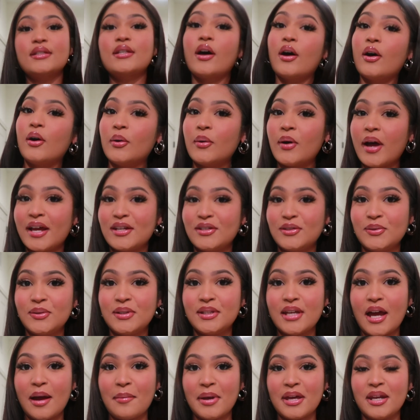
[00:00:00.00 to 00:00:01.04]
so as you
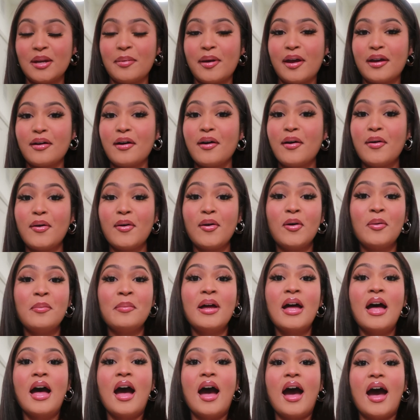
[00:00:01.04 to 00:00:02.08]
see, I made it back home.